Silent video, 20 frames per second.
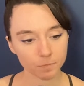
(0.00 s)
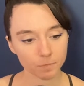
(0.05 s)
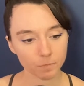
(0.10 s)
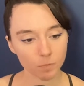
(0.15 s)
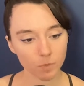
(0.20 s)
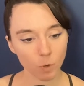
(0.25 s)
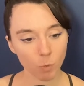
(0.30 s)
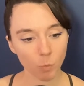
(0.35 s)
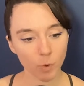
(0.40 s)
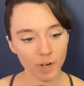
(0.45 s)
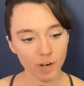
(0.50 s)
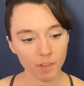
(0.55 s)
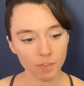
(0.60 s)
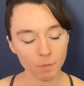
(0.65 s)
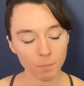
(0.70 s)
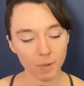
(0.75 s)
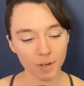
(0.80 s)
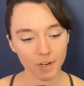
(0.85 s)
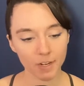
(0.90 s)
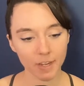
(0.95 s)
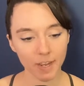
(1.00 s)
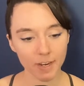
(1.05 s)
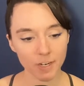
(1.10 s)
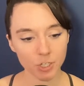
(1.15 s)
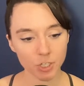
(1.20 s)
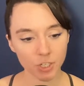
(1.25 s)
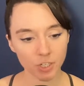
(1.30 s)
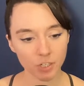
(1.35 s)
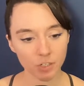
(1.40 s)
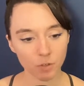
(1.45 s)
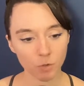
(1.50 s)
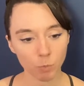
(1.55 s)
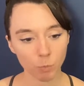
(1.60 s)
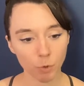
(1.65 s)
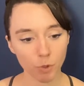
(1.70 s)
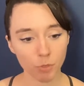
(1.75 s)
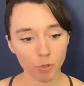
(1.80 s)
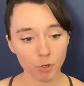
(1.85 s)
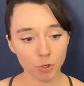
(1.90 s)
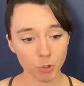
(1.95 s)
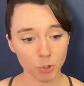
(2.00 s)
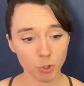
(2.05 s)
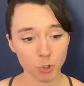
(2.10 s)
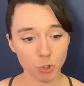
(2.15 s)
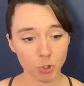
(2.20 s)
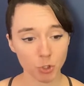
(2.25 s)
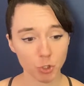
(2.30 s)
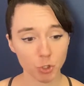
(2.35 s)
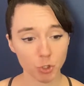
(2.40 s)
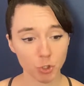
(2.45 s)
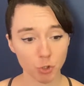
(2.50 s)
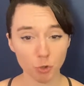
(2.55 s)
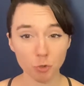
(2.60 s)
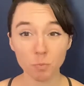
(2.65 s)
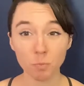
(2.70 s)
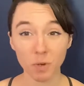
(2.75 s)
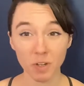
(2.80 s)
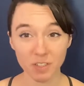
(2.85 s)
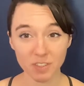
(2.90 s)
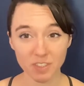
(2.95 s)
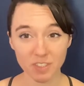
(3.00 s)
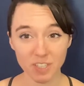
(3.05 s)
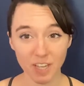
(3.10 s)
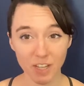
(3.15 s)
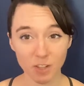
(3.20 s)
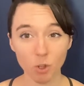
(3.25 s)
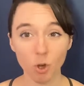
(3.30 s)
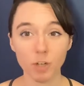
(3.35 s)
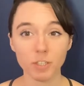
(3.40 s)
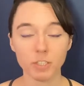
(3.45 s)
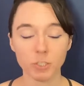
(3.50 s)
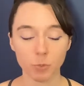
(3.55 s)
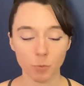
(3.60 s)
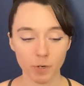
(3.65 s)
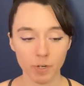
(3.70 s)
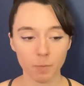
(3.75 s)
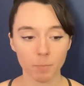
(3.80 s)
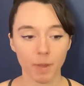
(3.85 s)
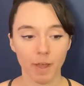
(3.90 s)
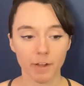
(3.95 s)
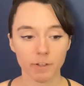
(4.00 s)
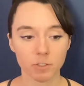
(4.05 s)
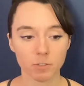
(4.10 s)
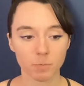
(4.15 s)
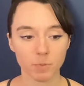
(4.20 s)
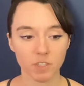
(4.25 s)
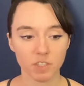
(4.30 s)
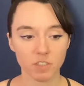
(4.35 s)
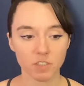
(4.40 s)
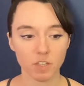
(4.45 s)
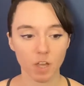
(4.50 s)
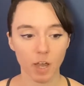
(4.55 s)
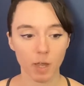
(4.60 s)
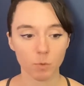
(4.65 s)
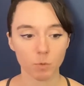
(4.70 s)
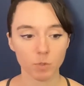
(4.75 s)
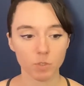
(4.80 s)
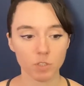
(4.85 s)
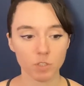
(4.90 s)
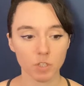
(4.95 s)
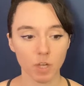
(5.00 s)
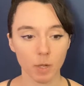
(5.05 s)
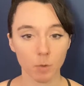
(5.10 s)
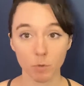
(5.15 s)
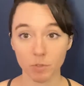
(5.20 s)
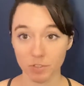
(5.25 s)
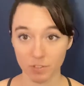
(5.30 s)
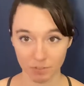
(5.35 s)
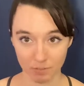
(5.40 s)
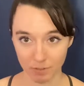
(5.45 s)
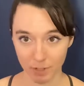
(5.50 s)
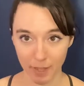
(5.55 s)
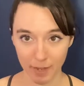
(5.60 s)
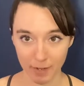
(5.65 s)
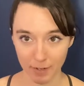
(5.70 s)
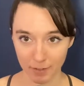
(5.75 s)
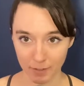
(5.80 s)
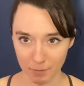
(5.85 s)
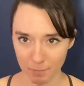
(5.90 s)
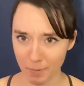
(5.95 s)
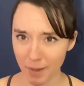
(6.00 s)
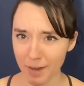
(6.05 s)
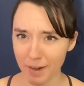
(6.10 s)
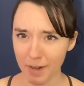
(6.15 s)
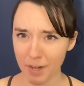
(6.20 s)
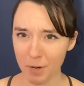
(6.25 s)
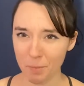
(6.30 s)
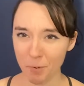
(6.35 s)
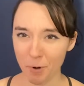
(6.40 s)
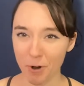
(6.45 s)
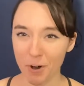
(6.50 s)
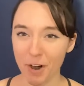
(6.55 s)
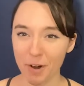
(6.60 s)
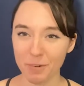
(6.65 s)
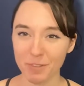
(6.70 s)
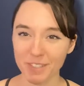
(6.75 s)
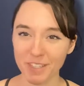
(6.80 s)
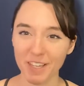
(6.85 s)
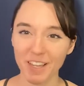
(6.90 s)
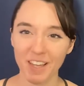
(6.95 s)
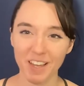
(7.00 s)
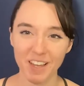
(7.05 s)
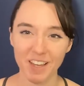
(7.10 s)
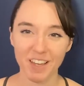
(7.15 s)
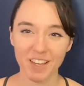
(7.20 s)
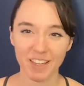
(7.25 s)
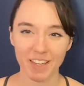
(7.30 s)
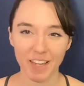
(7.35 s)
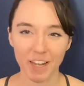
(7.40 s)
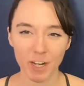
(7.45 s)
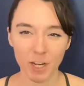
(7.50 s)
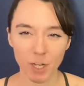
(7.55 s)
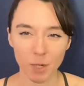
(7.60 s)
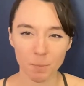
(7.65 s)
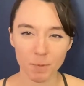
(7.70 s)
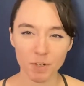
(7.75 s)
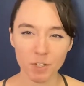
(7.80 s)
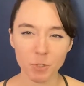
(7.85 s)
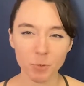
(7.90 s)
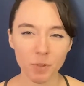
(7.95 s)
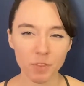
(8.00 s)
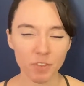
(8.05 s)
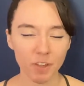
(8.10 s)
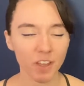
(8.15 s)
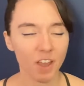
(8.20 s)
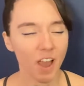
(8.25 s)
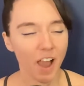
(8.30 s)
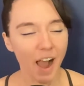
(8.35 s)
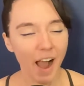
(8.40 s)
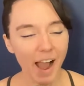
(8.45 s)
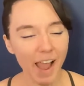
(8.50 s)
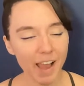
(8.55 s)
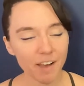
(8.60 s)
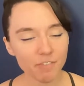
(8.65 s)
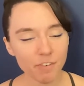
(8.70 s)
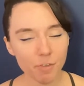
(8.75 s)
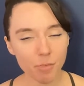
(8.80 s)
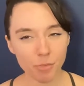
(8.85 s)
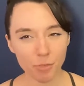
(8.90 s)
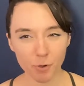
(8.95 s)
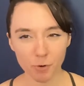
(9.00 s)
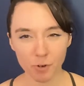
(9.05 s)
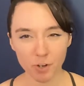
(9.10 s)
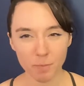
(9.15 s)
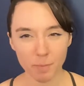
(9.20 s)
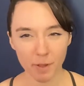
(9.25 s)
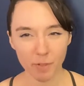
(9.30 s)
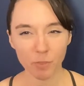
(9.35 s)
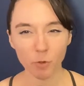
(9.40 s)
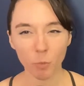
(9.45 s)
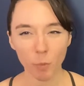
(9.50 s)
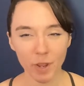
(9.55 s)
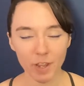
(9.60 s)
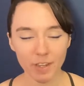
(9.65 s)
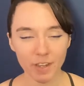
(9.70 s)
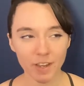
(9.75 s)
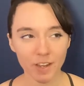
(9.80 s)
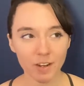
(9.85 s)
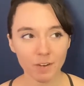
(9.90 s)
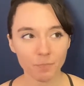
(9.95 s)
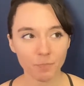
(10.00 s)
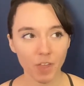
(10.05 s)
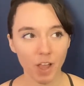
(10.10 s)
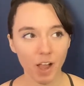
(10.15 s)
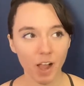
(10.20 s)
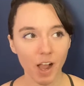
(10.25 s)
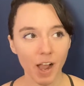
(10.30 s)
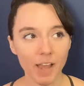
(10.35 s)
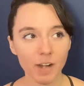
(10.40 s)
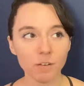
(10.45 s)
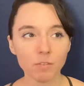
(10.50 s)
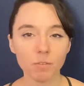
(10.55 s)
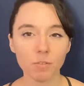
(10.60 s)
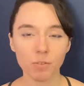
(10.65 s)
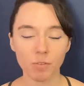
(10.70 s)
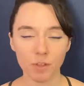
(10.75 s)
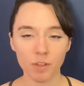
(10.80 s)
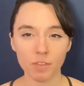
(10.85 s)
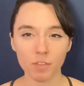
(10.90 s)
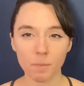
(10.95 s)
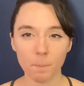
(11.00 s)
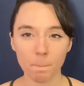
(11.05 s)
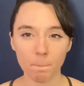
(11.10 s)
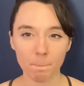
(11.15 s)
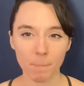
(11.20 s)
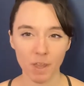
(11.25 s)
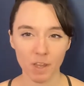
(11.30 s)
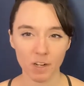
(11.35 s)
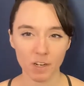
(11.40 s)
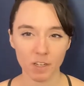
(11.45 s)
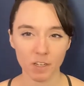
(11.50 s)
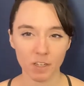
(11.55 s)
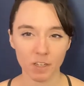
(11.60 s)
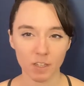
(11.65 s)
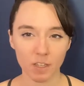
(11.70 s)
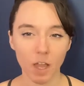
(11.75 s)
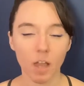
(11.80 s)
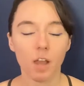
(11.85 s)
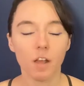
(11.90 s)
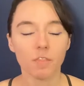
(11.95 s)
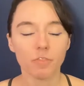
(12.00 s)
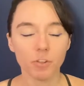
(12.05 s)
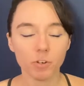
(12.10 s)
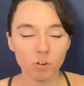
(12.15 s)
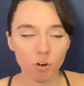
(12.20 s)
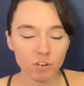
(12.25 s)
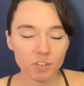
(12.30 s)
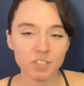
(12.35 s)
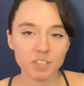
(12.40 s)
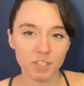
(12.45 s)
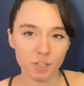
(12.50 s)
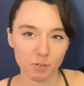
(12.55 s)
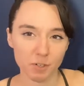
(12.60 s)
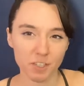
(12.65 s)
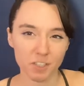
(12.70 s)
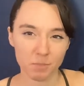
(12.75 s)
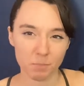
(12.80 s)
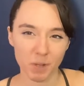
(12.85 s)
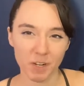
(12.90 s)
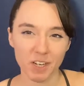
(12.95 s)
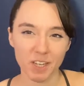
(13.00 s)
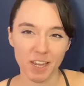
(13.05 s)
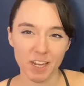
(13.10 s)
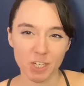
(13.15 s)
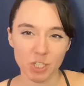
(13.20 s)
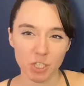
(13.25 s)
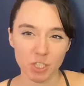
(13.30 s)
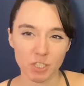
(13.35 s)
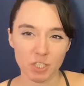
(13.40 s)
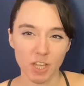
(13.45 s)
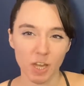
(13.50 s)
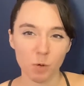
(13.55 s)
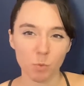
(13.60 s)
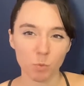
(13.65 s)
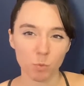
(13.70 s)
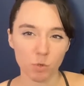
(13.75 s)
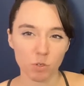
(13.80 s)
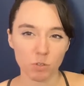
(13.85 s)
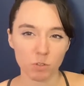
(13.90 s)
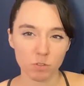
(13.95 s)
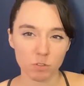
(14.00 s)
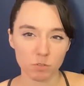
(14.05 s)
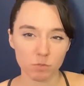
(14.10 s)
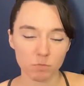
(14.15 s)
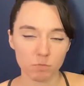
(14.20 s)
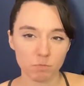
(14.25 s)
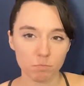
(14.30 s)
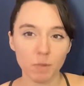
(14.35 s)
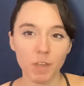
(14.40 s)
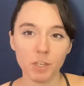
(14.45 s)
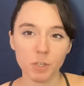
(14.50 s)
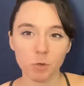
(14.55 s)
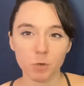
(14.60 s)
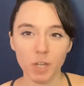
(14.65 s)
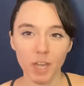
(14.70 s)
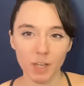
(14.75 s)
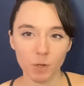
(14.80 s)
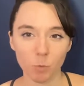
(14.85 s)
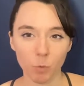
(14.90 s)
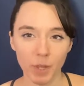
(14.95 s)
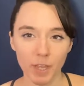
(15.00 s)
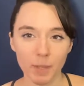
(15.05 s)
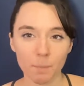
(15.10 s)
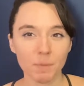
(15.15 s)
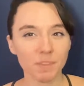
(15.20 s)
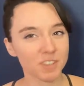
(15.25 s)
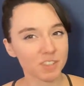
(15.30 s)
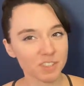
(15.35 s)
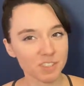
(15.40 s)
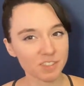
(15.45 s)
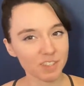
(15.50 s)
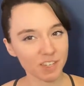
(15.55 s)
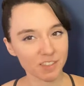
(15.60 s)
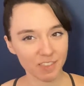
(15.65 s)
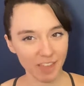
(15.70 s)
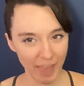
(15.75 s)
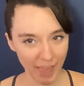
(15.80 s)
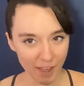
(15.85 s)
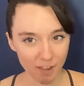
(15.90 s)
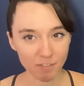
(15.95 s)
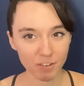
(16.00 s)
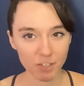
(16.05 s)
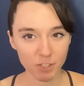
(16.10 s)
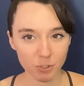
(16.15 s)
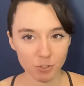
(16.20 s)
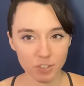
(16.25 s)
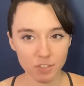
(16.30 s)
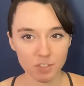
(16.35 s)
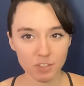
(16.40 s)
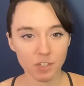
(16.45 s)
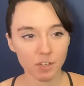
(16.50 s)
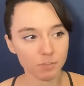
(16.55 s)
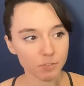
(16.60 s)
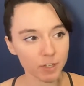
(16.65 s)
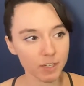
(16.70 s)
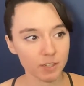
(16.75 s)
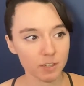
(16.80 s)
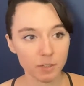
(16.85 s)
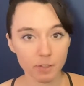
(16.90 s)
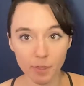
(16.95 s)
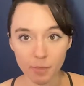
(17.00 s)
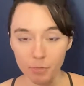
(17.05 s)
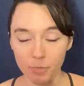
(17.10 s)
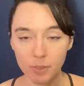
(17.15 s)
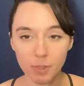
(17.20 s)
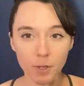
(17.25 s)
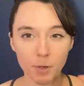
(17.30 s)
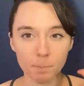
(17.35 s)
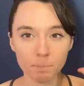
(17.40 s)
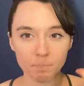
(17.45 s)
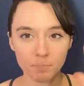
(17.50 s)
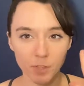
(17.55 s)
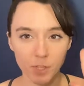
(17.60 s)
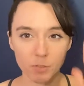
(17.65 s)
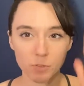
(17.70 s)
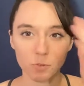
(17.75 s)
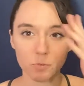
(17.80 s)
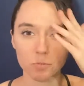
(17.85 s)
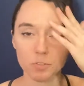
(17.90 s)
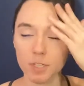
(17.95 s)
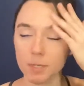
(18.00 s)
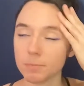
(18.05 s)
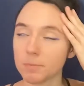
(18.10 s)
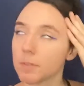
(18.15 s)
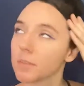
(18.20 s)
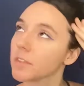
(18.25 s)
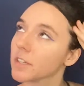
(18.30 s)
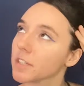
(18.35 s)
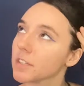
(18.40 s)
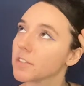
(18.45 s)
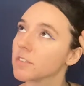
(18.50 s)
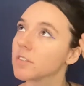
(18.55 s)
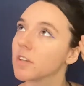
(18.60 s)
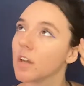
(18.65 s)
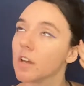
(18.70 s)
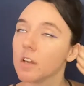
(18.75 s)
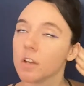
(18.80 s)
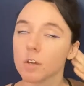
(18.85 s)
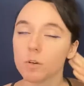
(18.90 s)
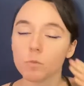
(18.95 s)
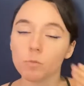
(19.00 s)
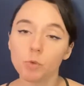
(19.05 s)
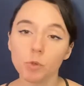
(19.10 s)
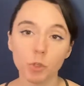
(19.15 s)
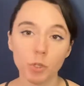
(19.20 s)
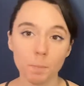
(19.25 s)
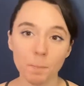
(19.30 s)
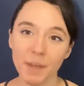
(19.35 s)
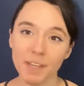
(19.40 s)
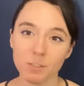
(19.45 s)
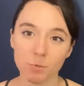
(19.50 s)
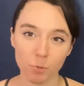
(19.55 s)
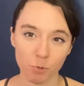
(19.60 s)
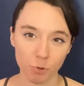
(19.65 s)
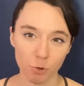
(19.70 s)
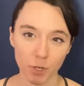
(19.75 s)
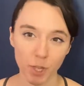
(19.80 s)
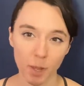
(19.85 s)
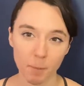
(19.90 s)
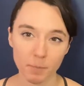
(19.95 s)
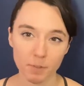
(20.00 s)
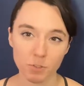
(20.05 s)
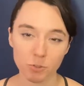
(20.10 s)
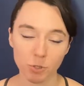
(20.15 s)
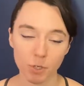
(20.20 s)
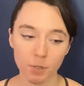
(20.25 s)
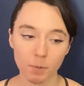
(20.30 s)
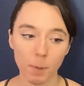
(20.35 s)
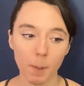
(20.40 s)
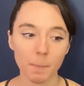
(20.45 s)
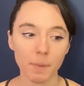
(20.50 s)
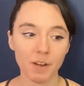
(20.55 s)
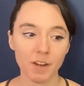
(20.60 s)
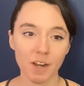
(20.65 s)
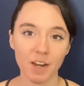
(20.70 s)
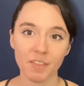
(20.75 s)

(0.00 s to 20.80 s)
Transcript: went on the medication, within 2 months, I lost 20 pounds because I wasn't laying in bed anymore. I was like getting up and doing things. I have a theory about the weight gain. I don't think there are serious medications that will make you gain weight, but this is like the heavy duty stuff, like lithium, like those types of things really mess with your chemistry. I mean, and